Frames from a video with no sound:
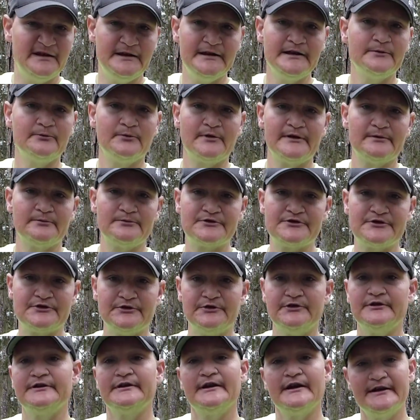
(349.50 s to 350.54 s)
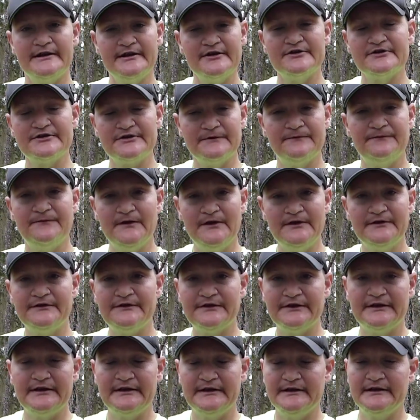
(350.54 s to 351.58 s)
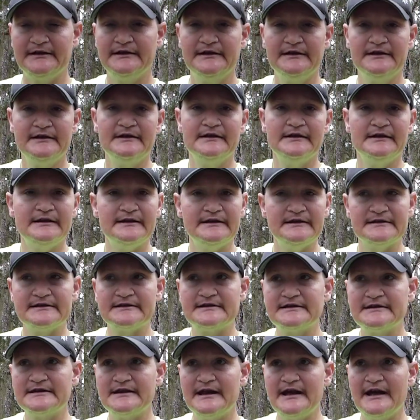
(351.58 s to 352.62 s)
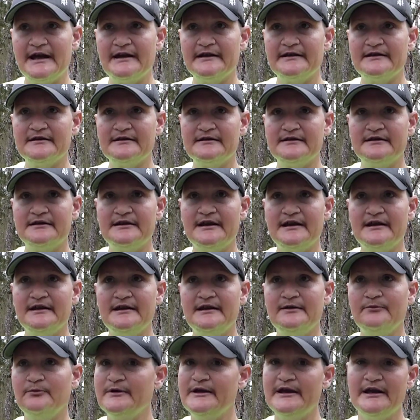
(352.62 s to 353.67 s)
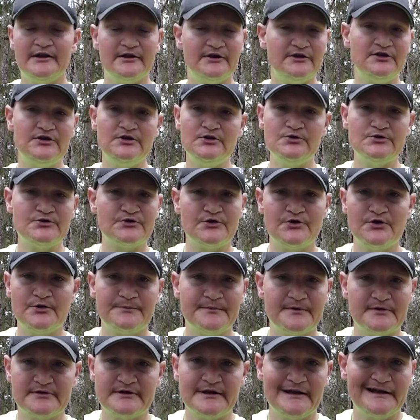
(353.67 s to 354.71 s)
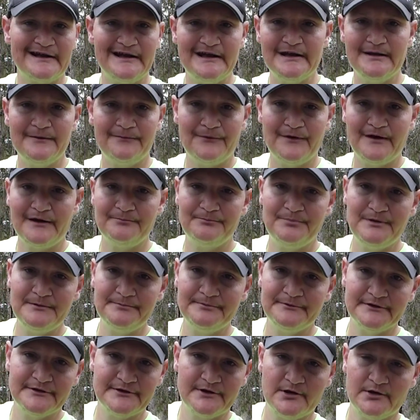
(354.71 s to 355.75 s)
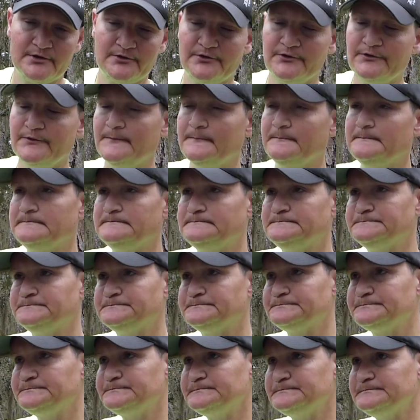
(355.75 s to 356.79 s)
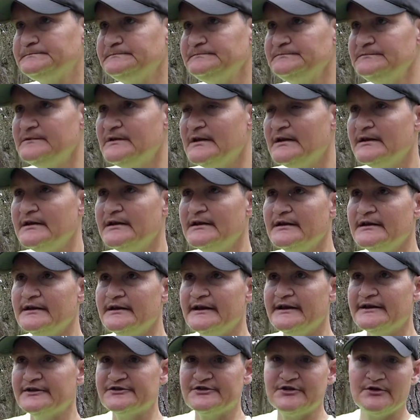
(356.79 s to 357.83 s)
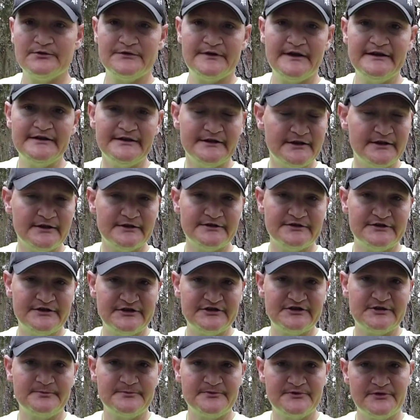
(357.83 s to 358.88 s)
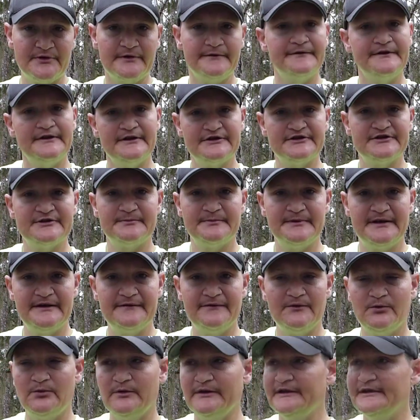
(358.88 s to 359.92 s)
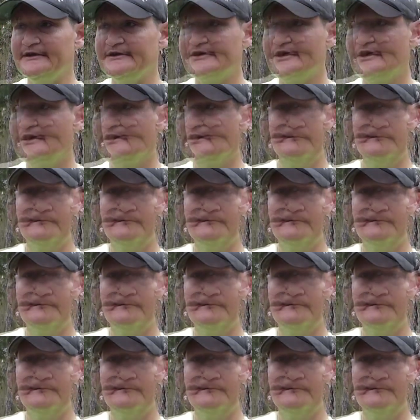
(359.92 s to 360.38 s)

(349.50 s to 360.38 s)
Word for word: Anyway, it was good. Now here's the fun thing is that they we had a huge group. There was like 85 people in our group and so they did, a, uh, did some trivia and some giveaways.